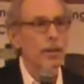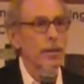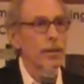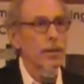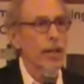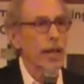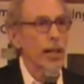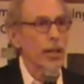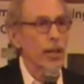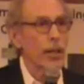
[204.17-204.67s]

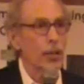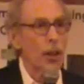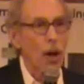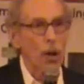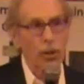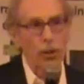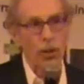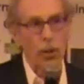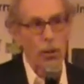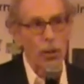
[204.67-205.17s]
ladies
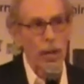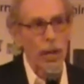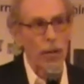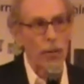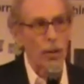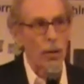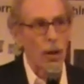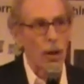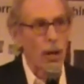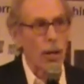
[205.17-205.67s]
also came
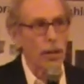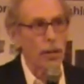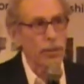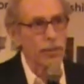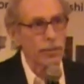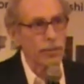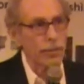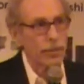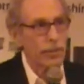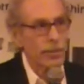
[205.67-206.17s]
along.
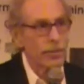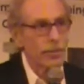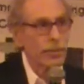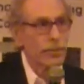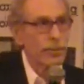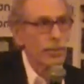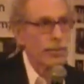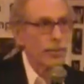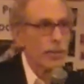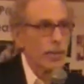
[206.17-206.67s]

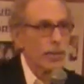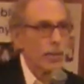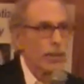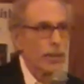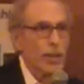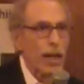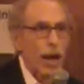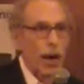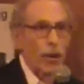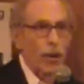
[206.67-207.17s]

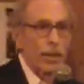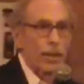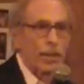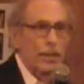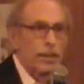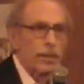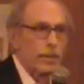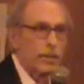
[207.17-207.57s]
Carolyn,